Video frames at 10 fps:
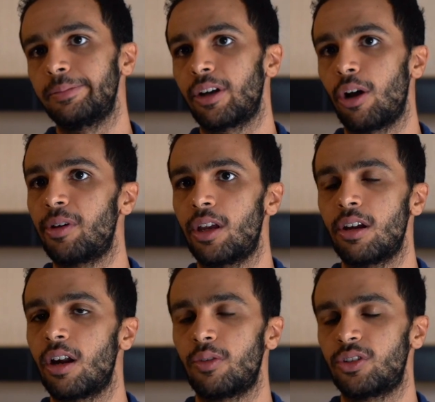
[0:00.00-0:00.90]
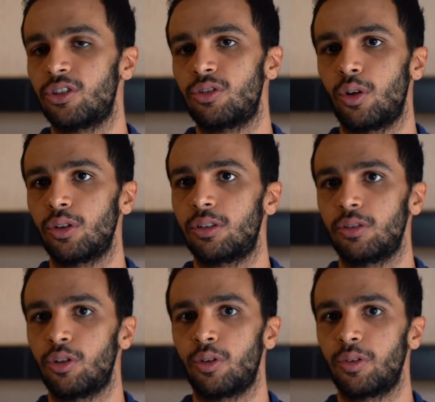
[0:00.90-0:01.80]
Coming here, I just thought,
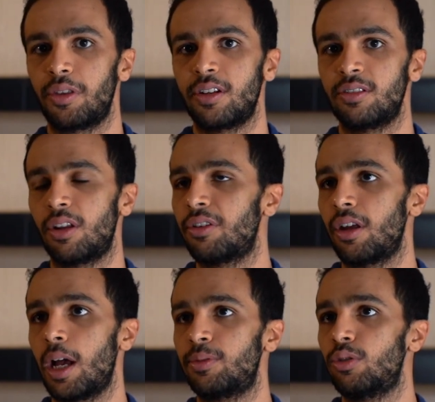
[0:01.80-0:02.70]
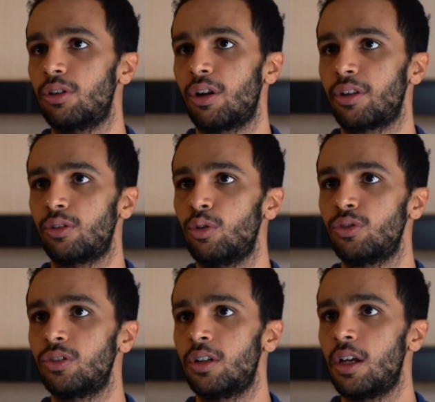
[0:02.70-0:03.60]
there is absolutely nothing to
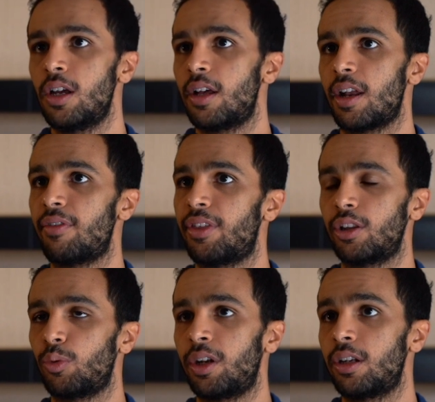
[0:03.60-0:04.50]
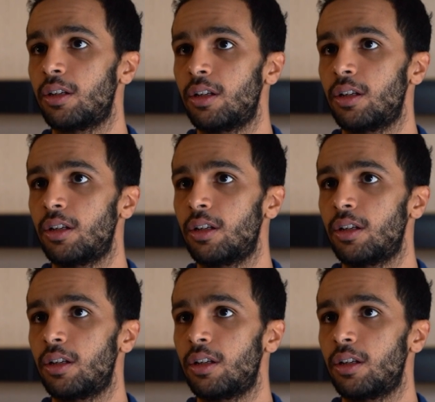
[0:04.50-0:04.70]
lose, everything to win.